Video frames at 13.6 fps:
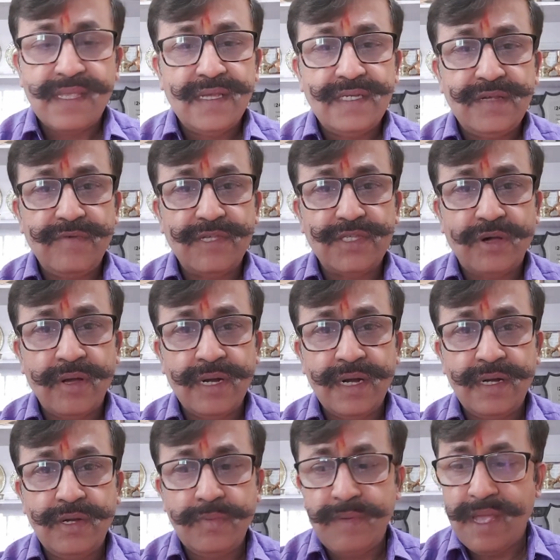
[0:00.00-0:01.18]
she was
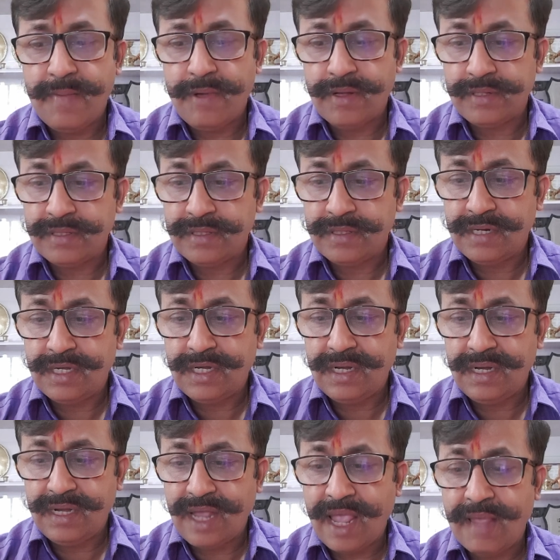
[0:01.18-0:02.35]
honored to be among the
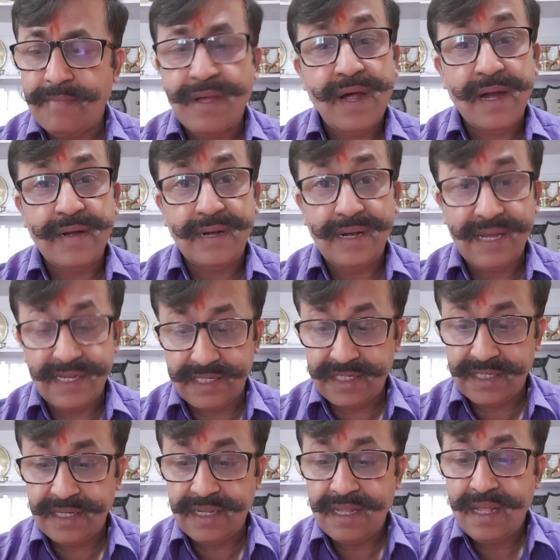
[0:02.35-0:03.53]
Time 100 list,